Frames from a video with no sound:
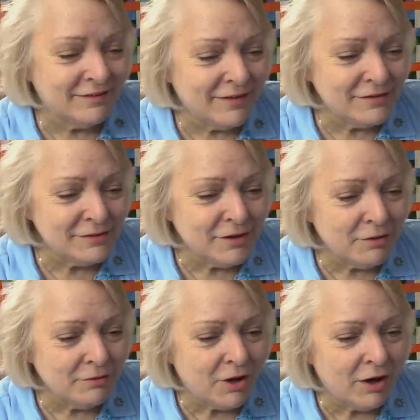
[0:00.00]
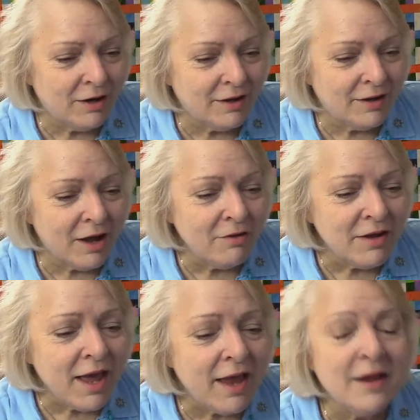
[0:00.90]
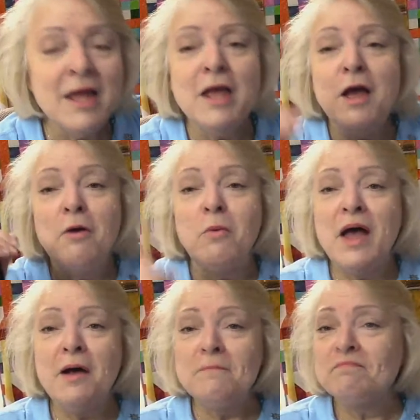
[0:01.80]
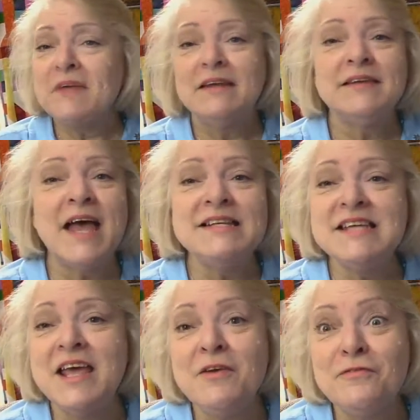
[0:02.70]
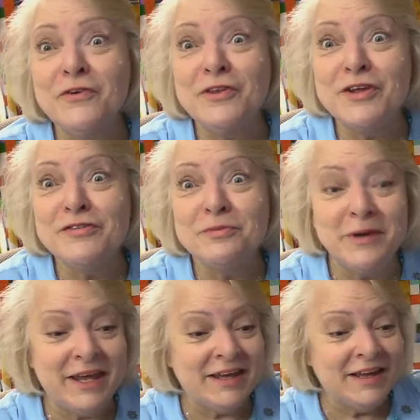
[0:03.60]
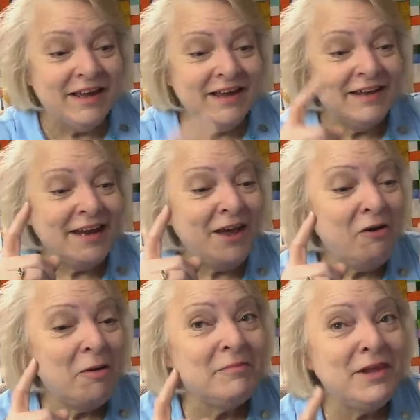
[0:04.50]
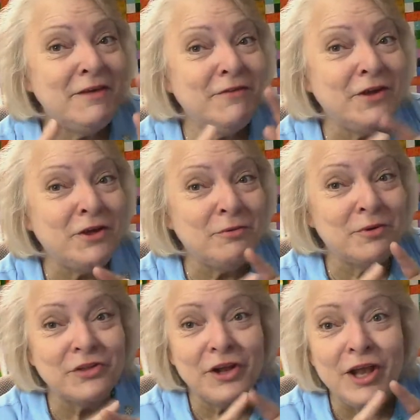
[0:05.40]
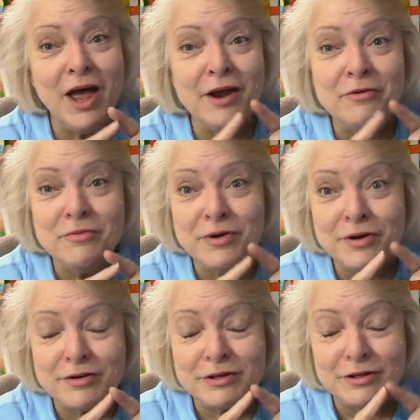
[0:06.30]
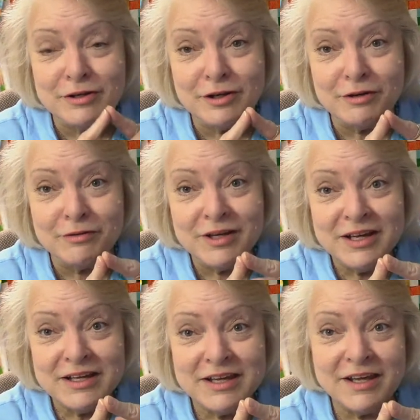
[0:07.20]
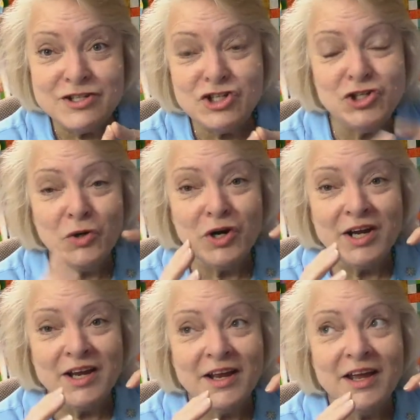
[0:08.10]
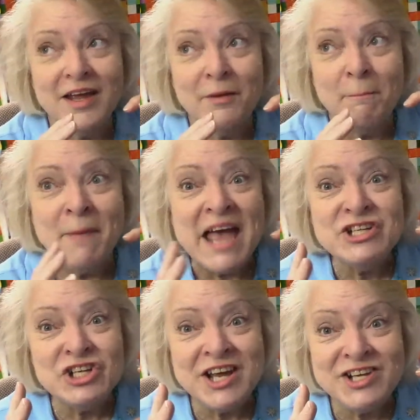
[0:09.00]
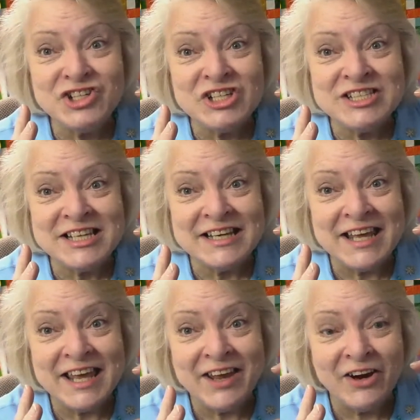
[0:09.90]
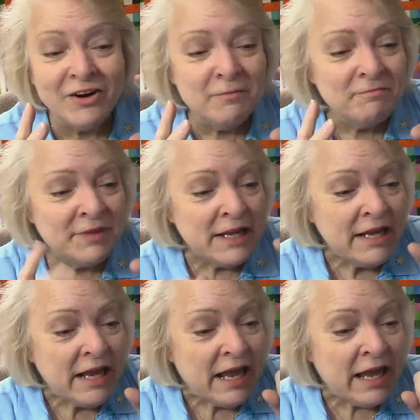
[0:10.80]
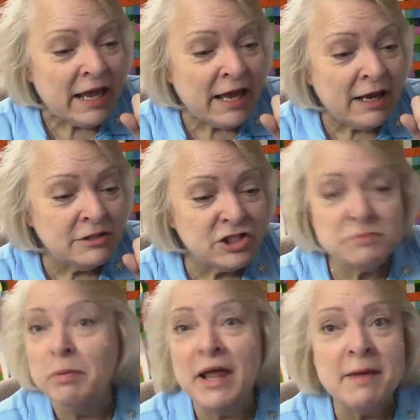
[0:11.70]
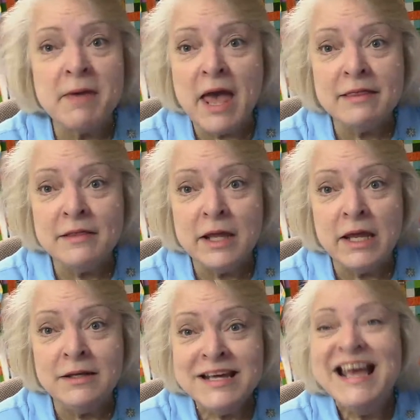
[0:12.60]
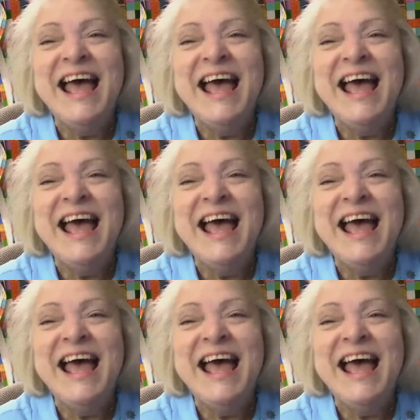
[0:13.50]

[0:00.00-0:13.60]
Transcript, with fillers: They're so darling. Okay. Well, that's it for this week. Now I'm leaving you with a lot of work to do. Get your imaginations in gear and just blame Kathleen.